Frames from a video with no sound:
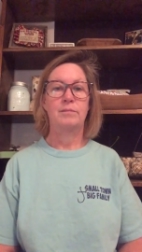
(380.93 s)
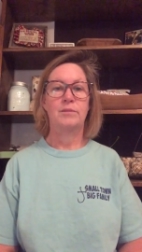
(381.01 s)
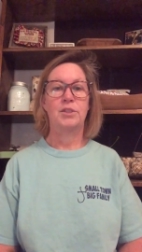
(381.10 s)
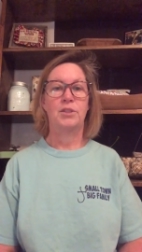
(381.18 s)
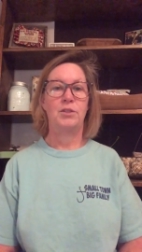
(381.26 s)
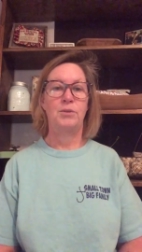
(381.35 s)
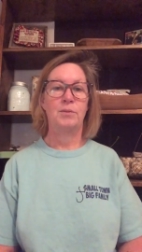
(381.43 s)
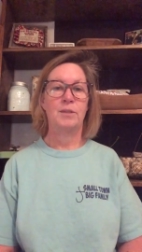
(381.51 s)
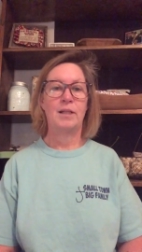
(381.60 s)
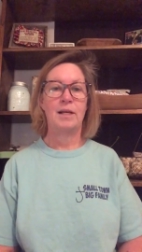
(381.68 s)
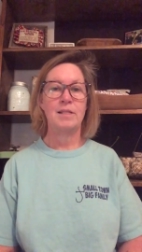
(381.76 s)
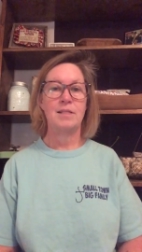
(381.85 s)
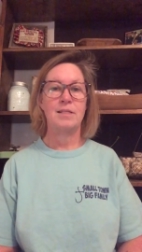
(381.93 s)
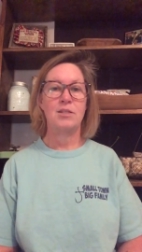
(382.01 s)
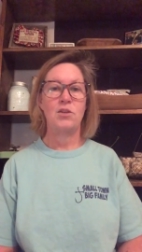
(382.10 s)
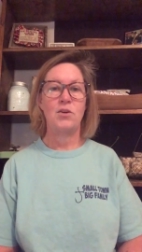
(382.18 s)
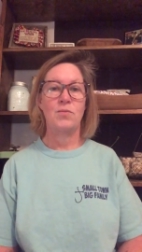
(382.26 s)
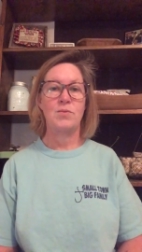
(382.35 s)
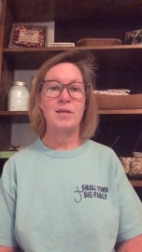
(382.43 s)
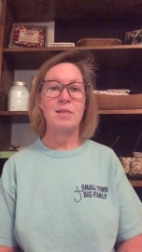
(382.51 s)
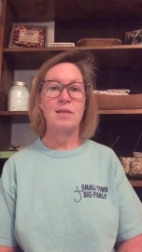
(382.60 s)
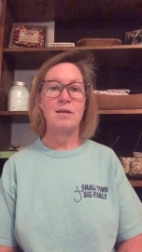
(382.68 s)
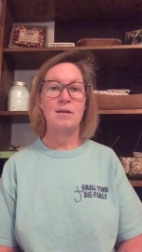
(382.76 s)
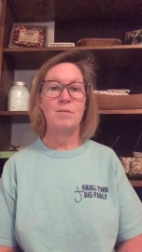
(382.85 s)
look cute with glasses and you don't need
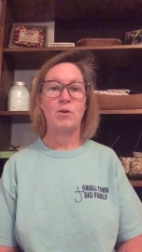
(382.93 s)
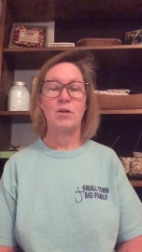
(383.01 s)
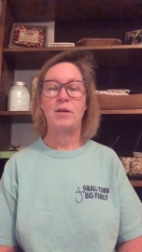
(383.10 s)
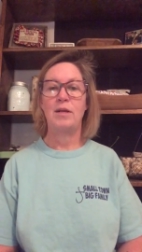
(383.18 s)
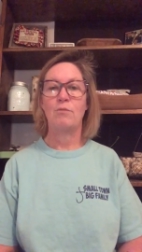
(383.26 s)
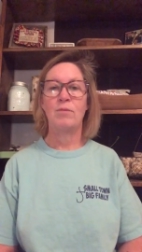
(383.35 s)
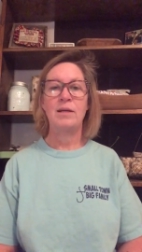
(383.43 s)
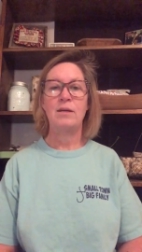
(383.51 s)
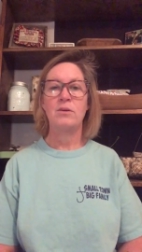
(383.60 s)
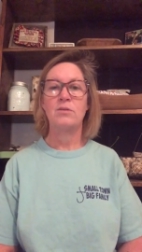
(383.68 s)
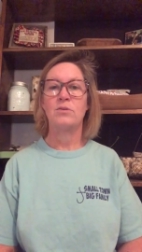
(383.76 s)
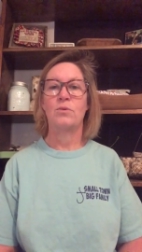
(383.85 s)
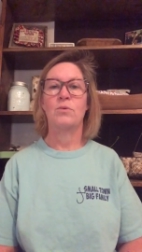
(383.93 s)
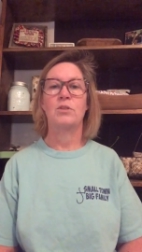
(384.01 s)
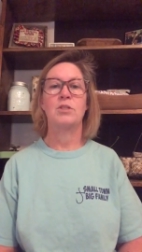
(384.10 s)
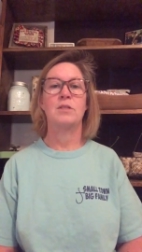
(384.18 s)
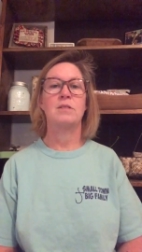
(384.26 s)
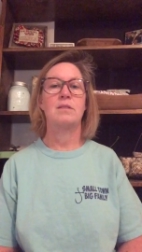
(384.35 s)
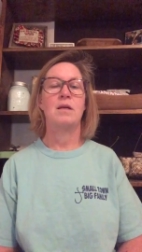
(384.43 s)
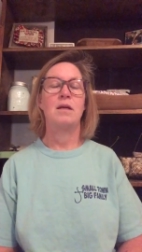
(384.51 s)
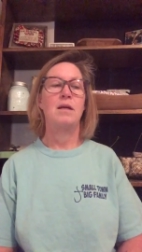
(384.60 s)
them, or you need readers, or just